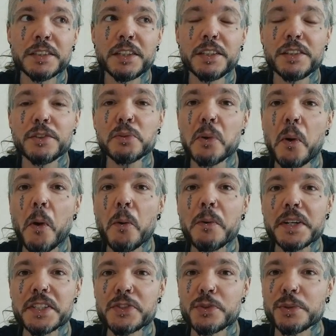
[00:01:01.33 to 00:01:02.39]
you will
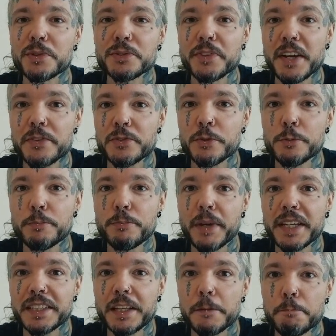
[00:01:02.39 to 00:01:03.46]
always sort of have to
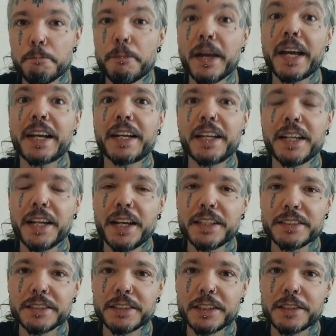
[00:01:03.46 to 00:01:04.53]
pay that back
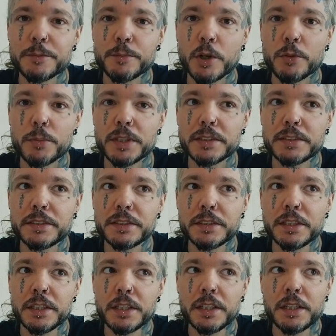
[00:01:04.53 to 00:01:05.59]
at another moment.
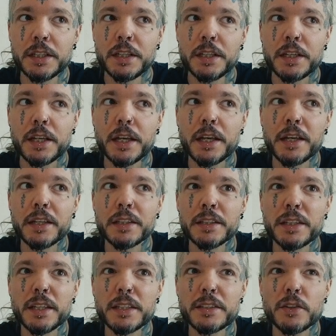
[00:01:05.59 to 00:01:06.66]

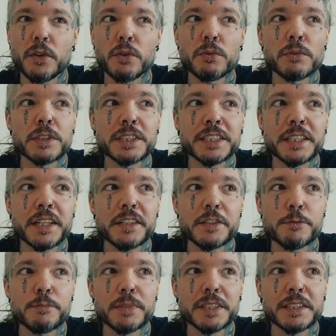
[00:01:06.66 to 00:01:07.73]
And it already
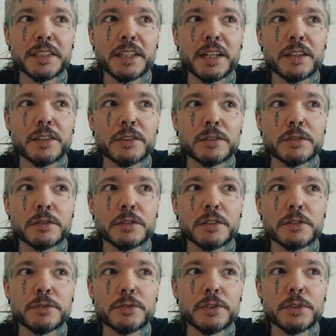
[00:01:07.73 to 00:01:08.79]
has been now
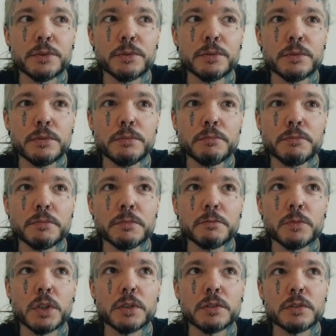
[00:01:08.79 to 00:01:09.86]
a few
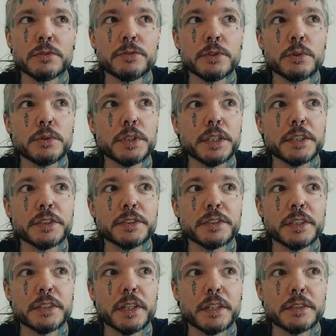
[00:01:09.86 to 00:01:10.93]
years
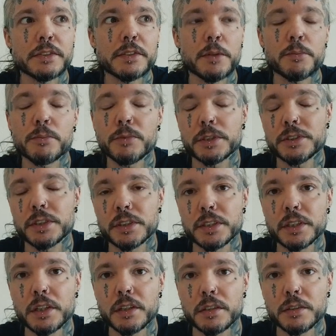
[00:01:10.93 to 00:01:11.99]
that I stopped
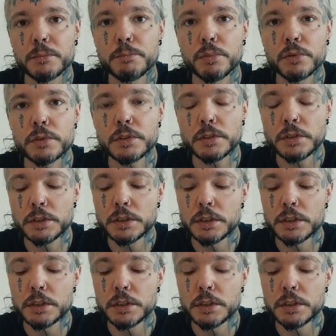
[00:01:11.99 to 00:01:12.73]
watching porn.